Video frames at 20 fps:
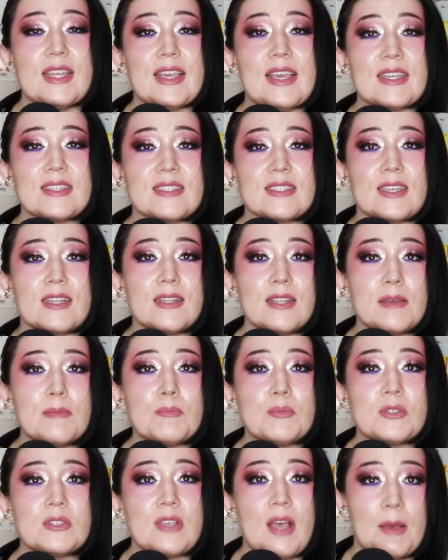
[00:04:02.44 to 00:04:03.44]
he gets a
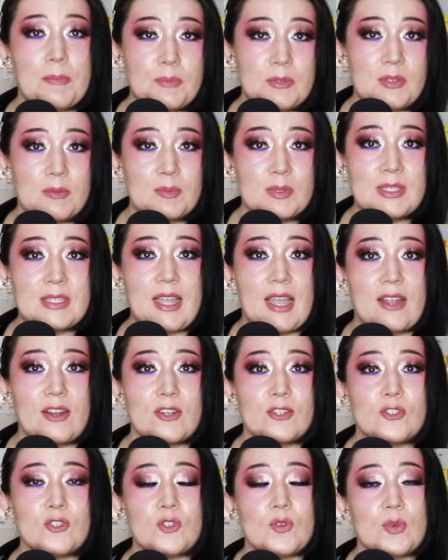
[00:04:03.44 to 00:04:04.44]
glimpse up some
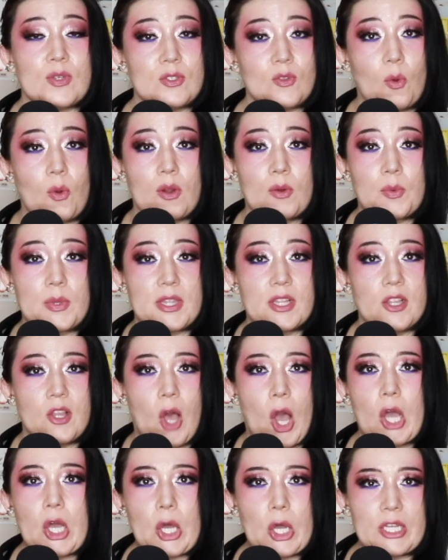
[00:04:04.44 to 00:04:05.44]
stairs to a door with a
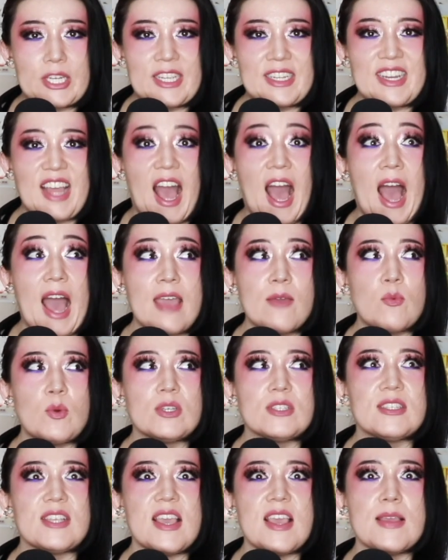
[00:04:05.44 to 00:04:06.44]
lock on it, I
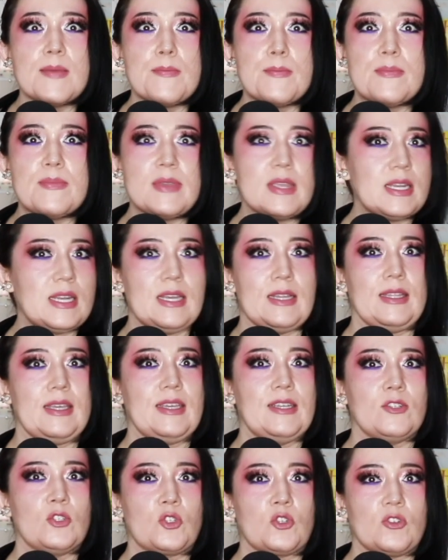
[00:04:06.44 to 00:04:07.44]
was
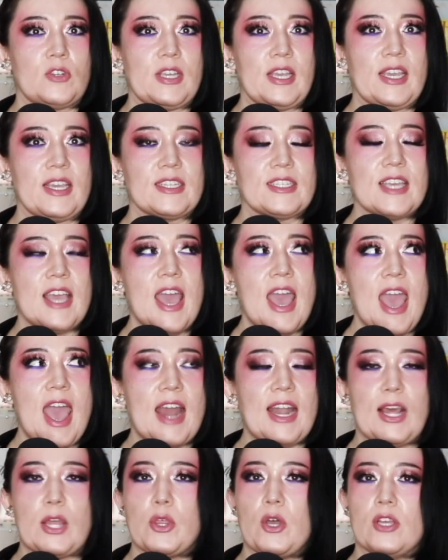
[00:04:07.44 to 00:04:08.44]
immediately intrigued.
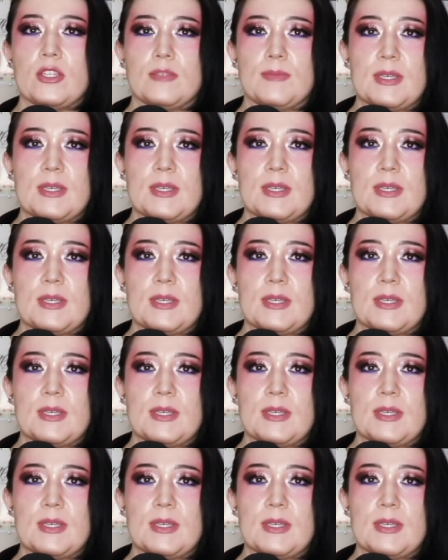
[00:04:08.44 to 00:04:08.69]
And I thought to